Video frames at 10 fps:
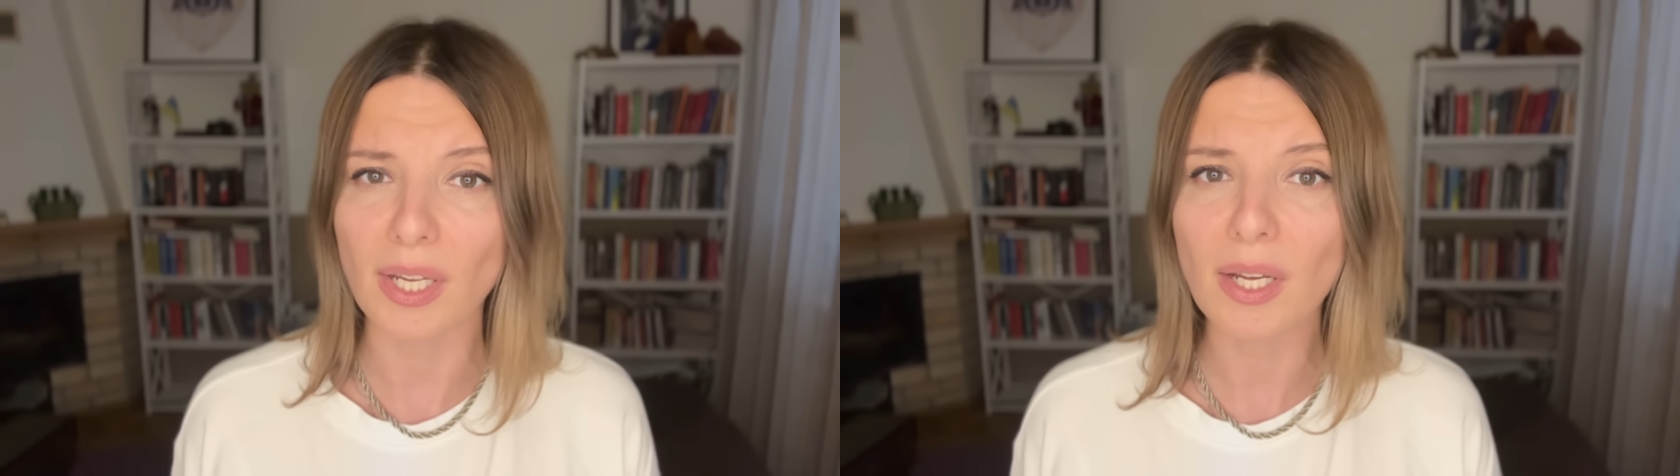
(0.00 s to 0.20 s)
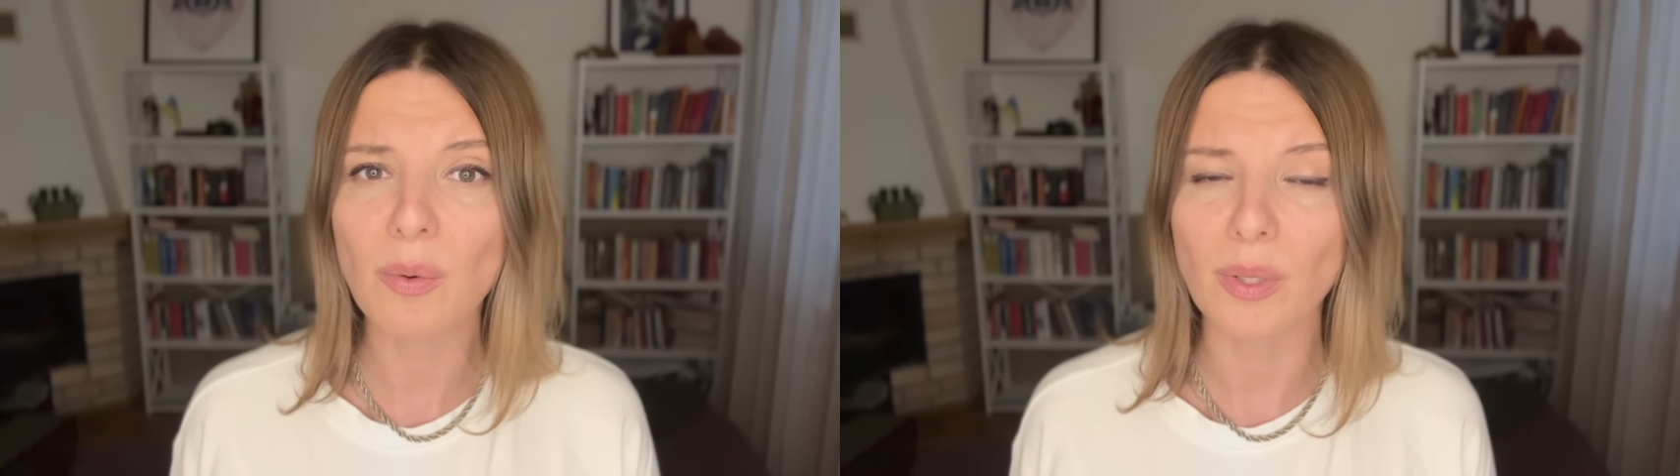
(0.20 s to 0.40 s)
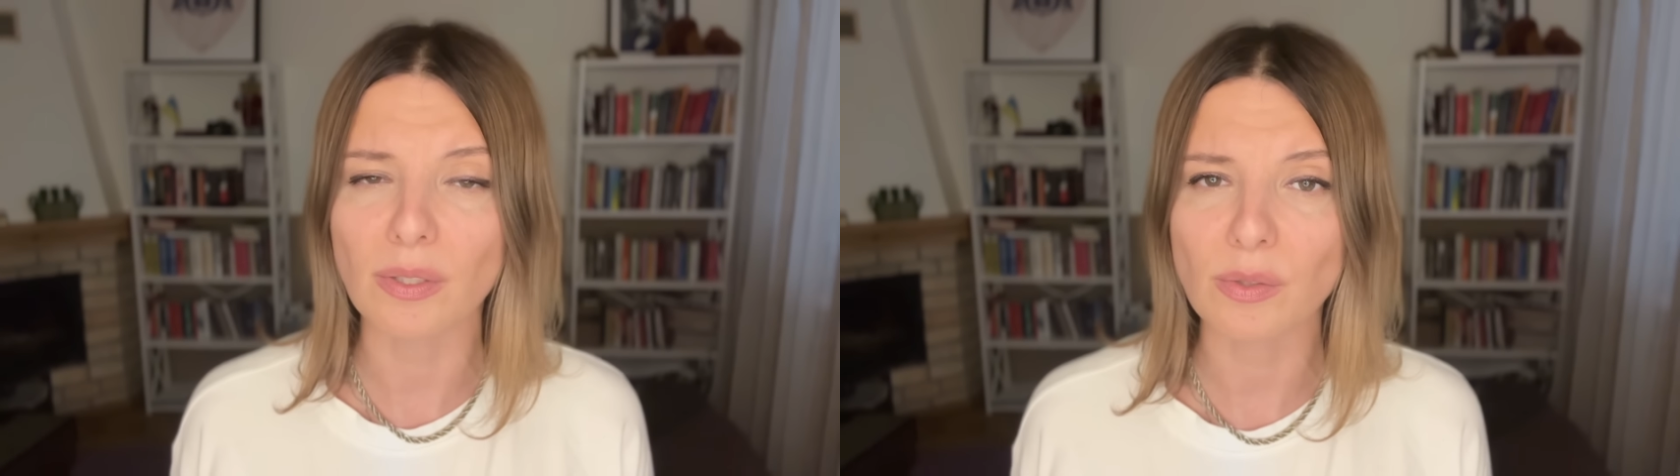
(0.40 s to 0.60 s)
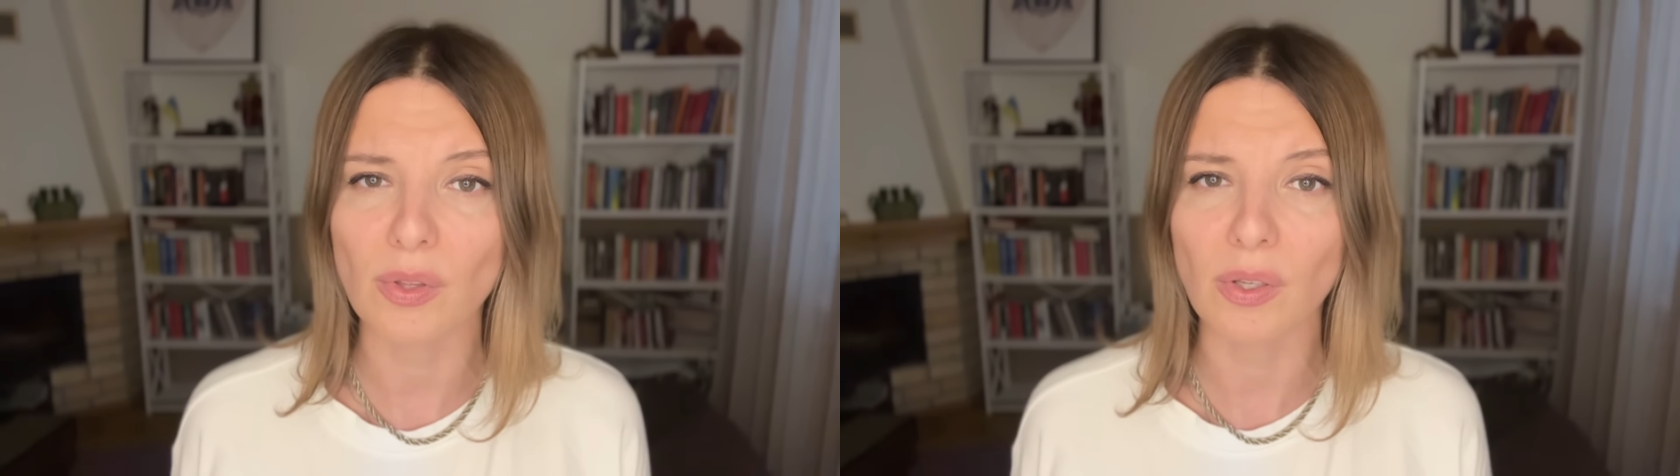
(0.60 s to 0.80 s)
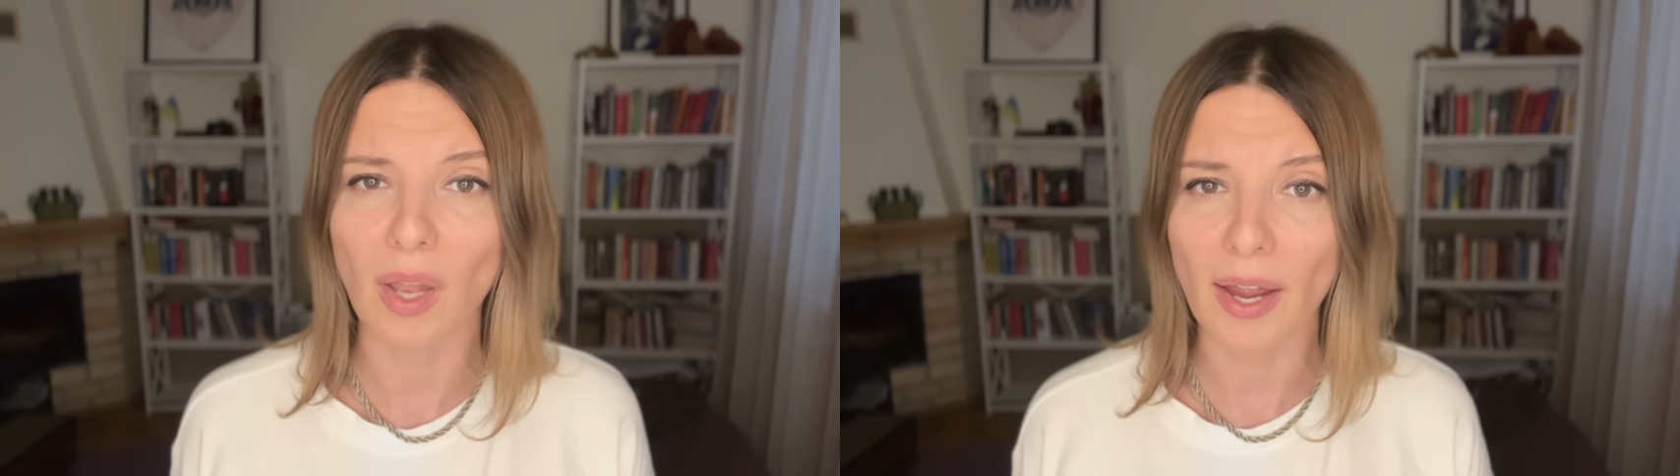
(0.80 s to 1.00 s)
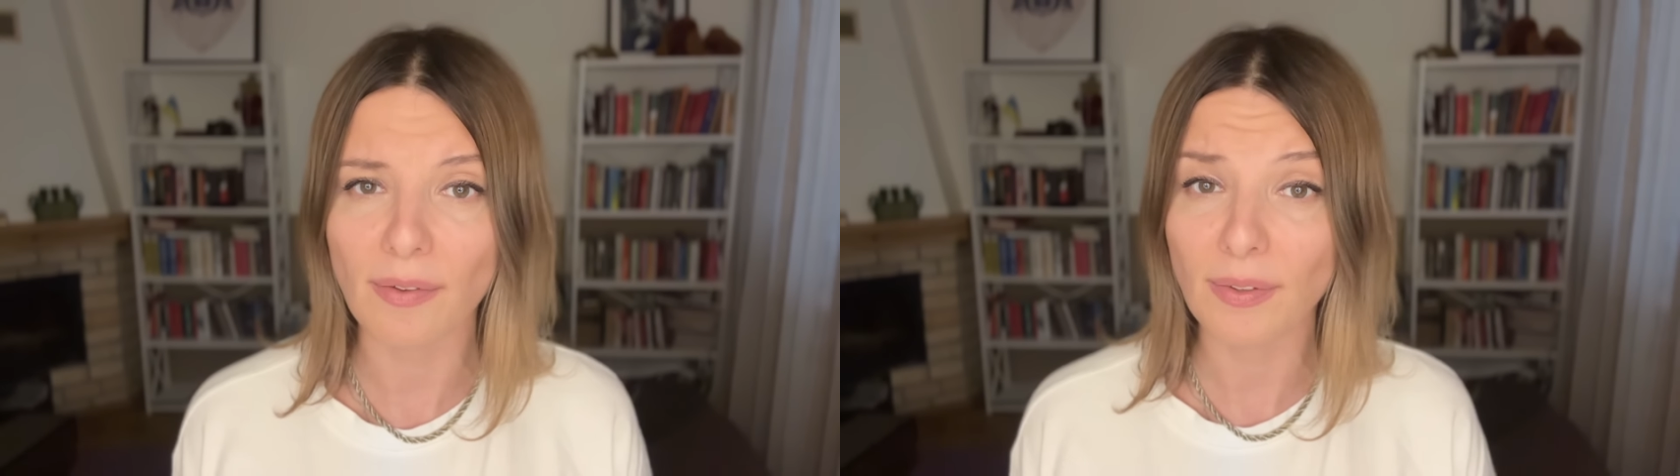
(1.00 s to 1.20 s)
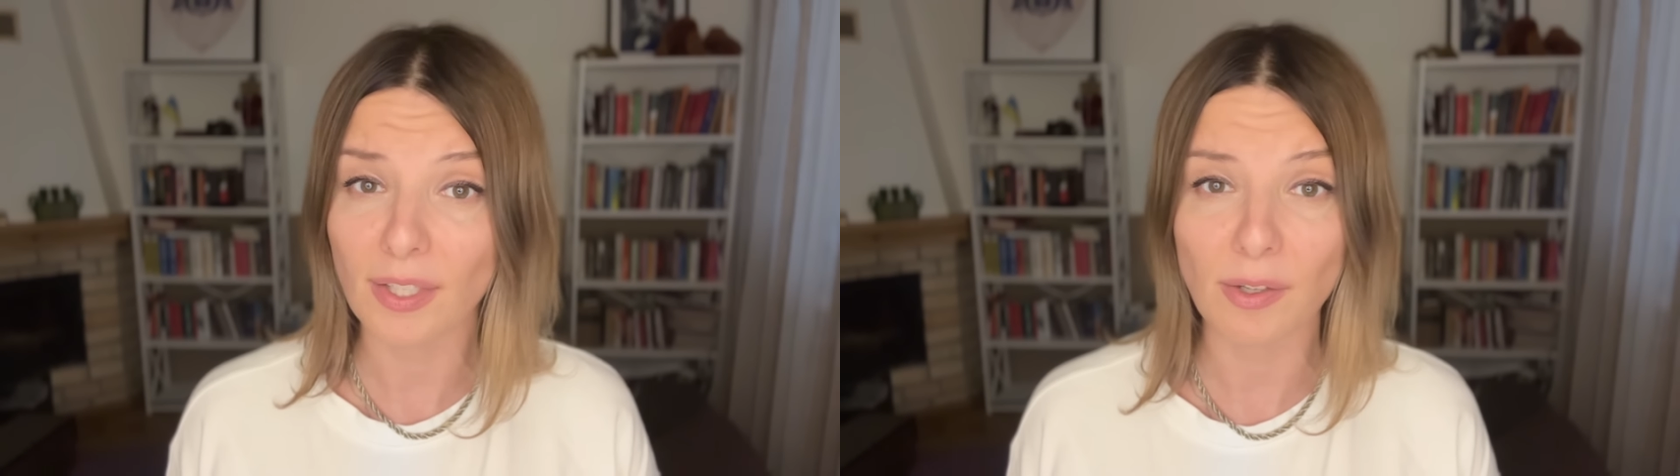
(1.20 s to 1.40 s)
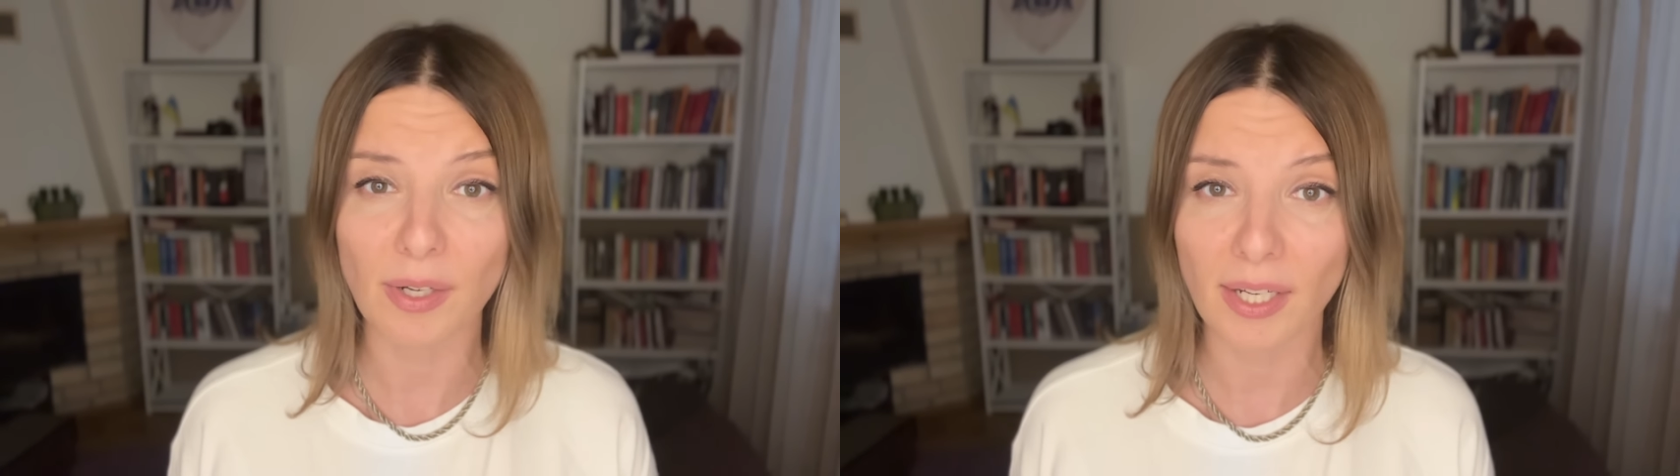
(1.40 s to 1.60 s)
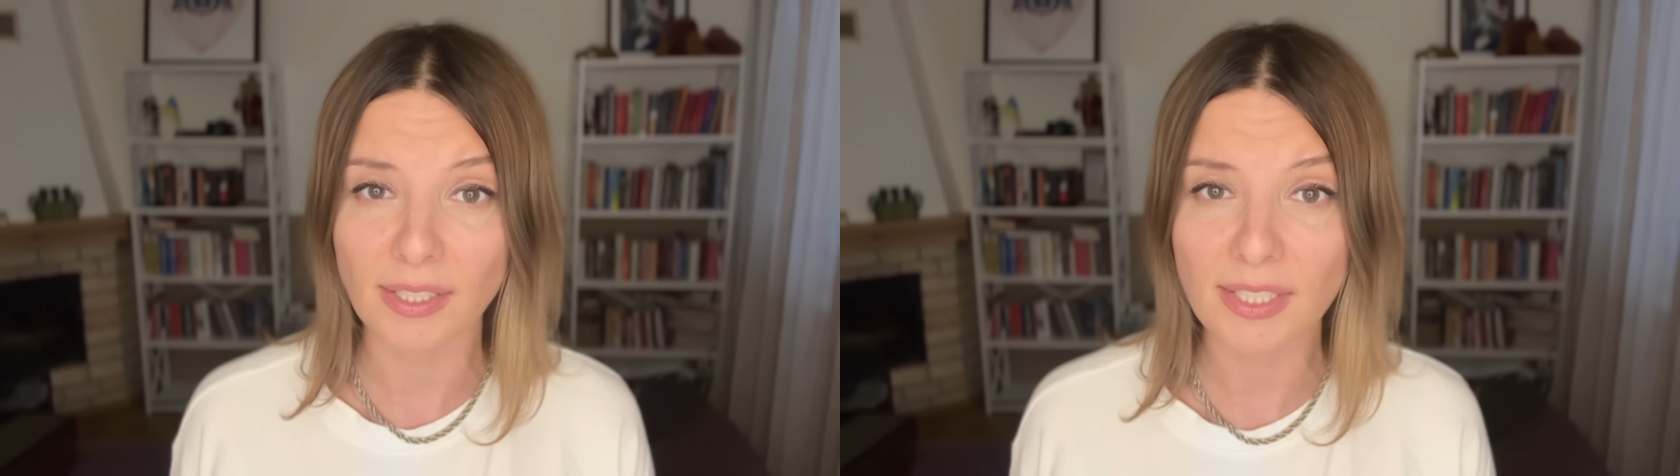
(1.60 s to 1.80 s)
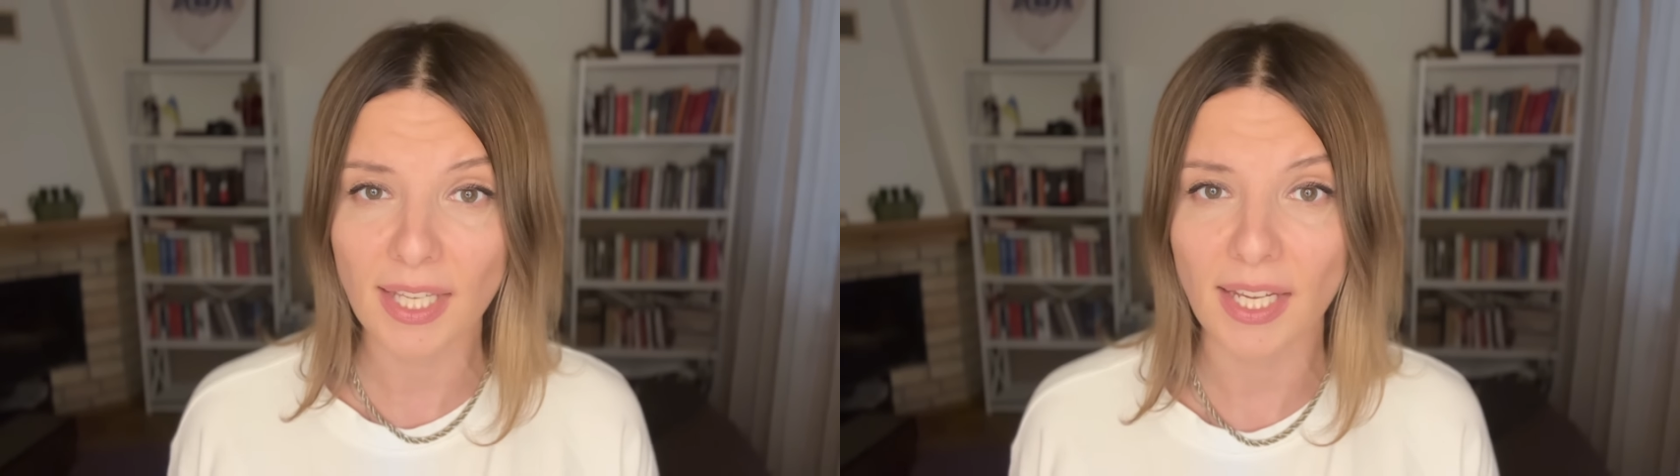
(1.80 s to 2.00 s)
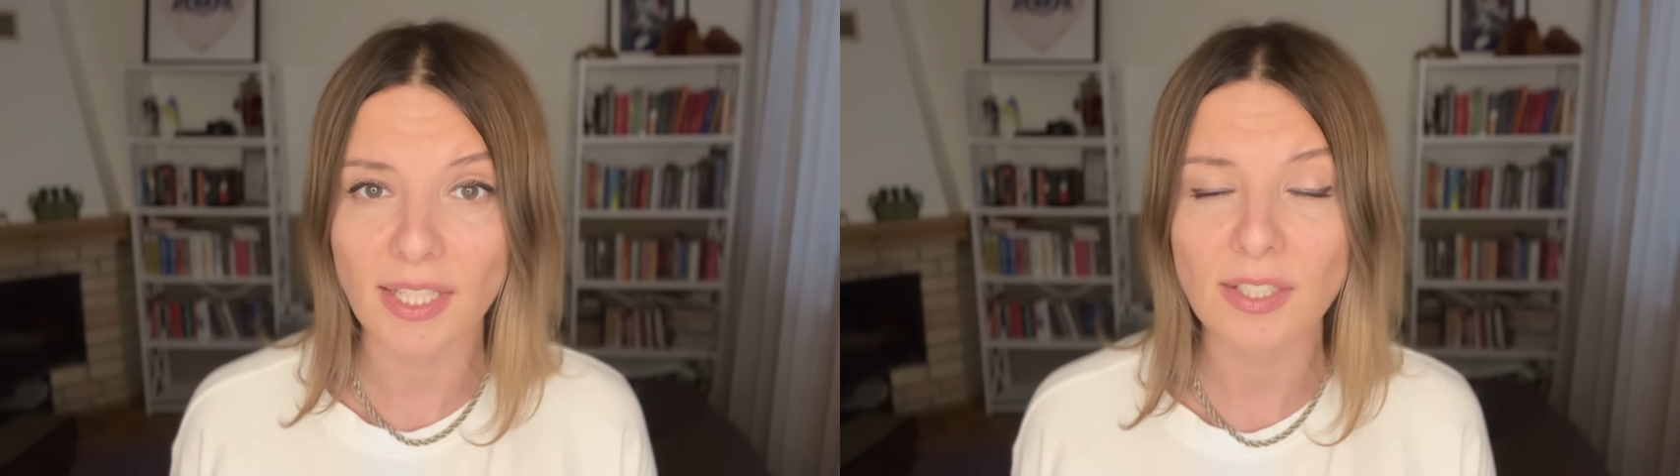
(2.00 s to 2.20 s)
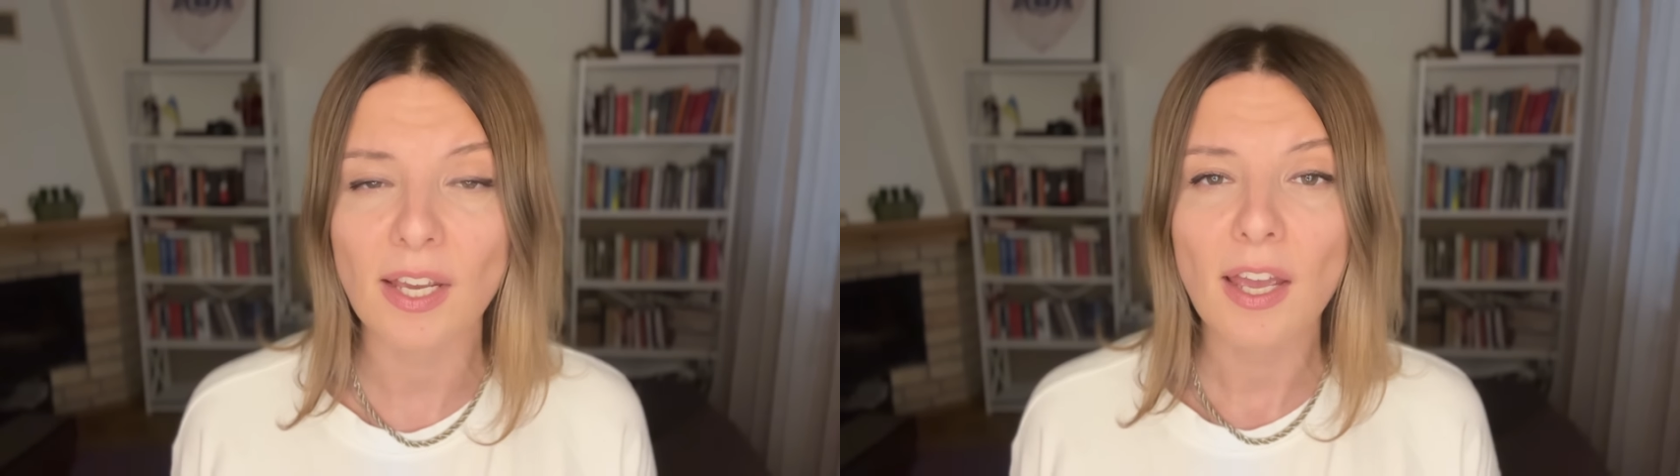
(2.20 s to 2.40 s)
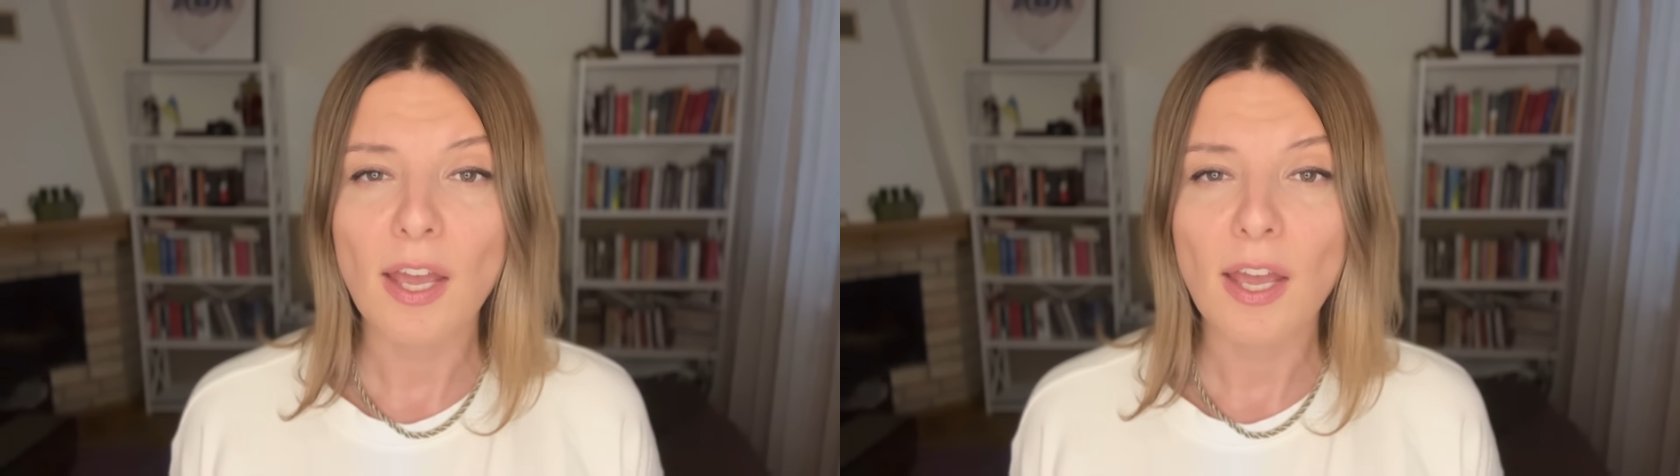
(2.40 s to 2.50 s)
equal to the life in the United States.